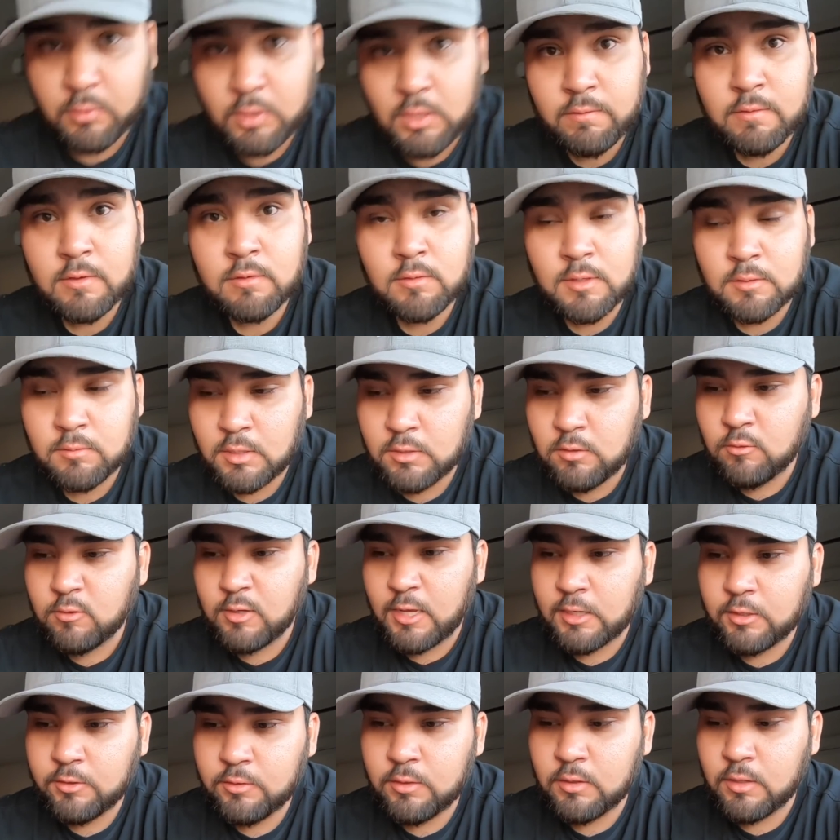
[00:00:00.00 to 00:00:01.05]
believe this was
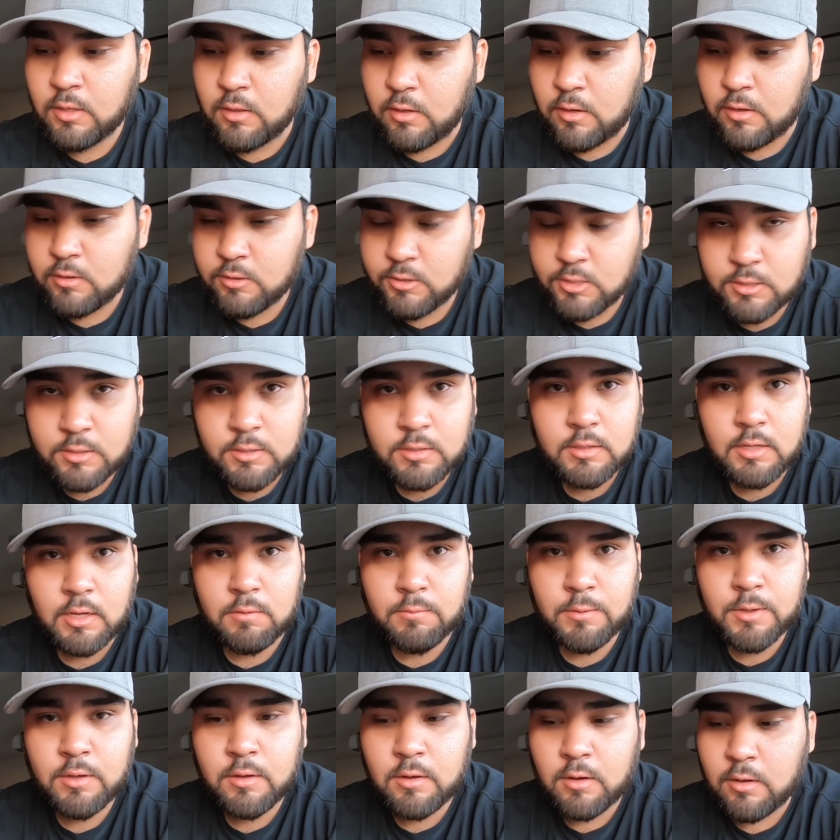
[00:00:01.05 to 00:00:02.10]
actually the largest
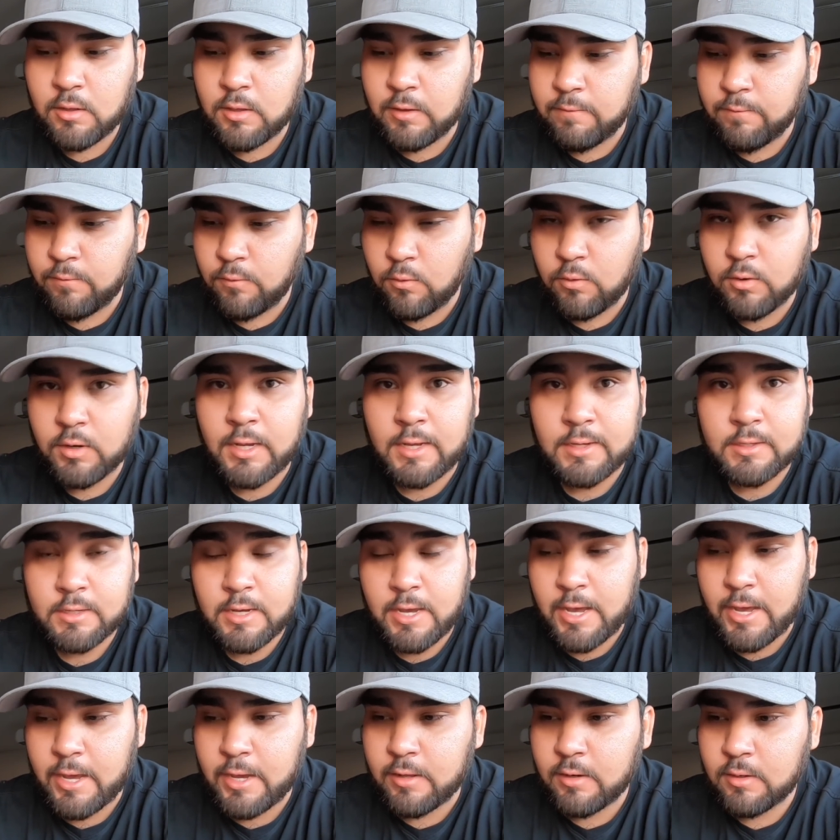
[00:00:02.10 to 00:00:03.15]
recall that Ford has
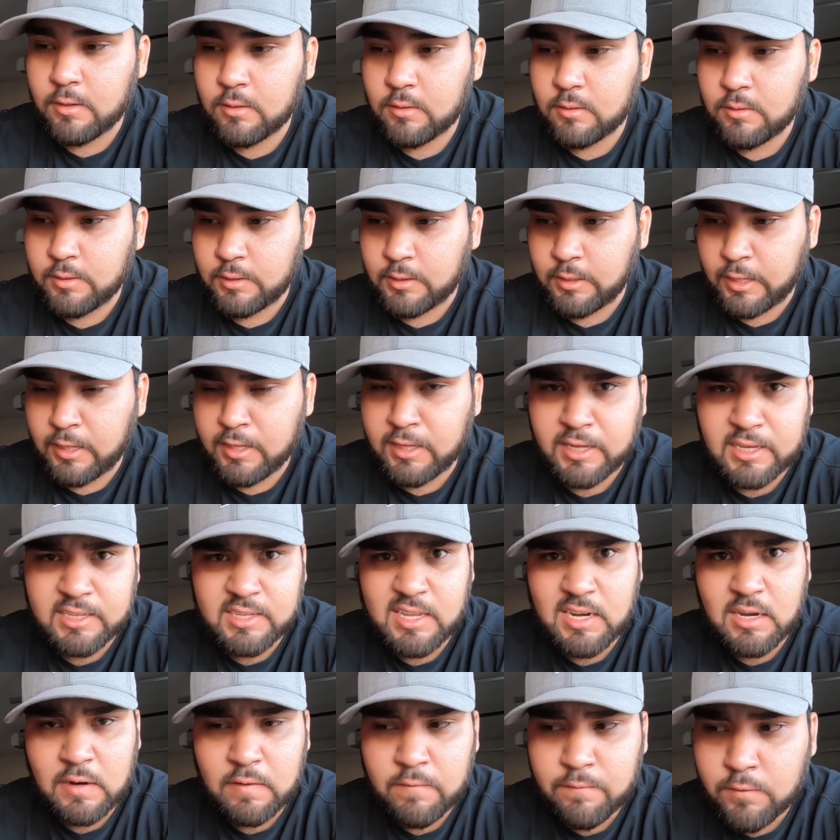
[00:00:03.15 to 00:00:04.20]
had. Like I
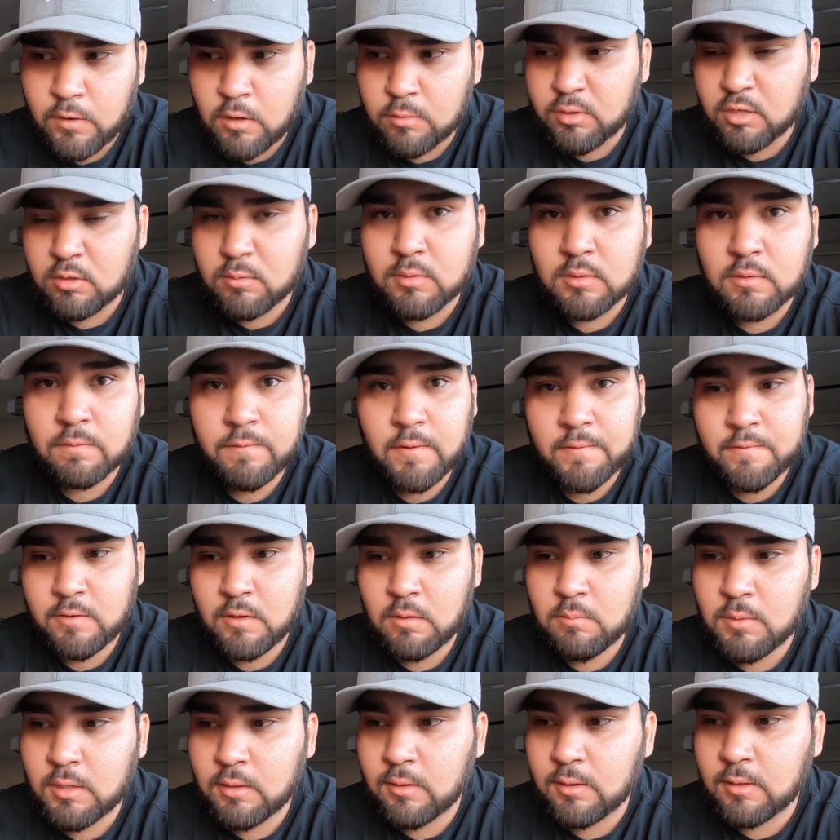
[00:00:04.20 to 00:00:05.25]
said, it involved almost
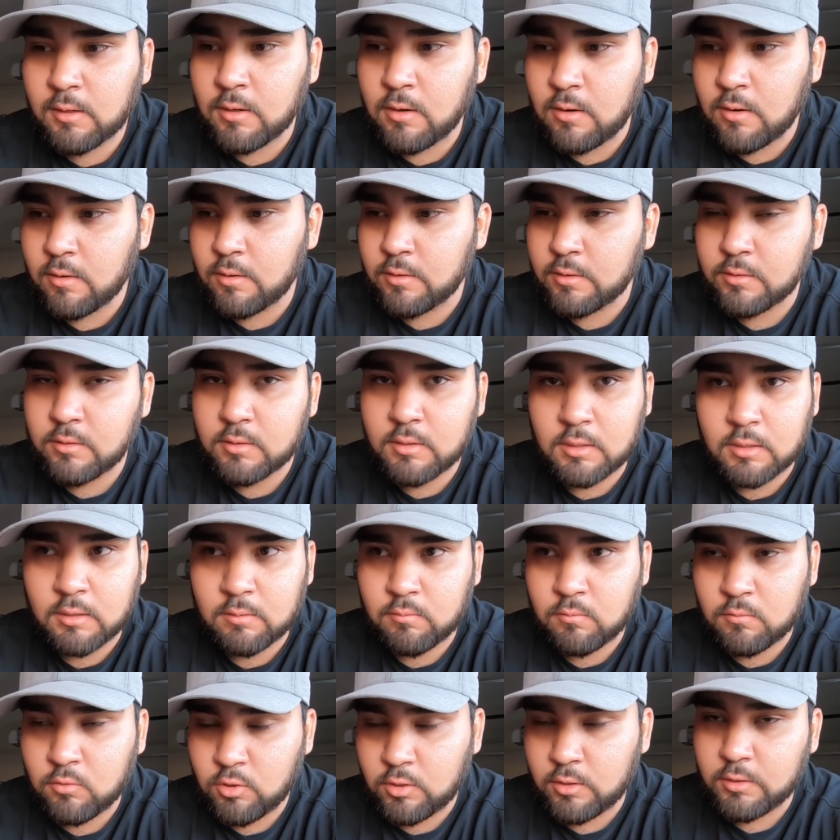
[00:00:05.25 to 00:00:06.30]
15 million cars
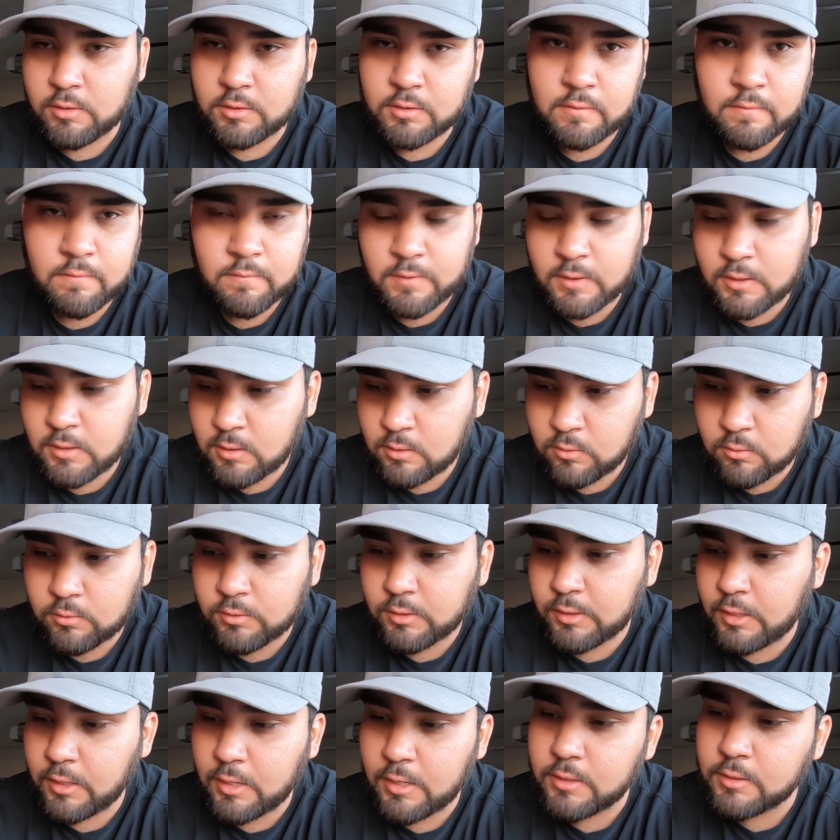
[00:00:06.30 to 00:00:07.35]
and trucks and
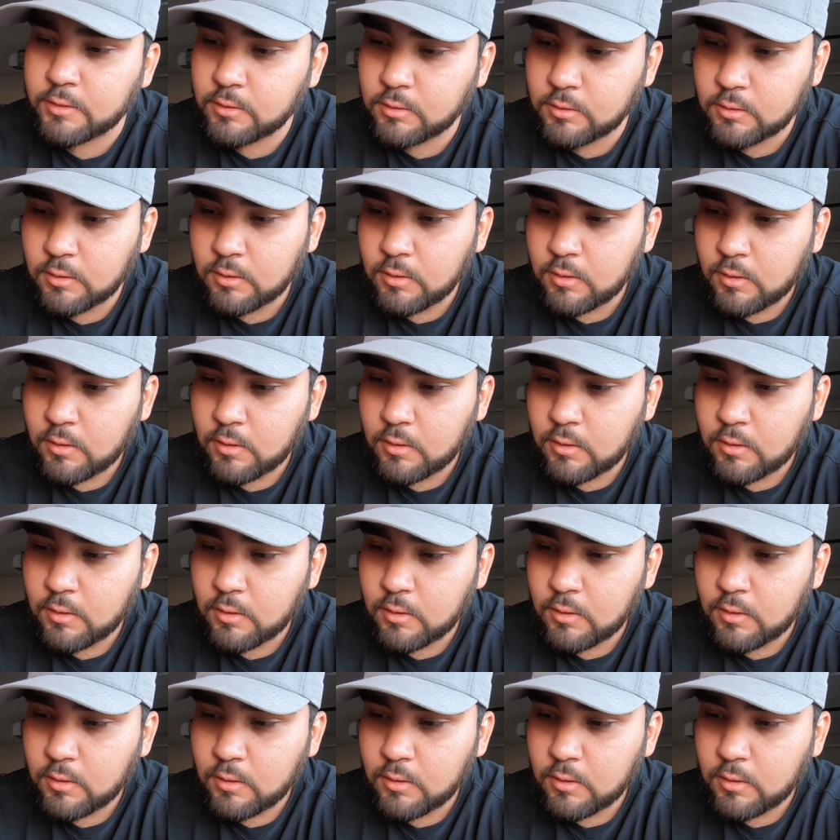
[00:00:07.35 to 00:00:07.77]
vehicles, I guess.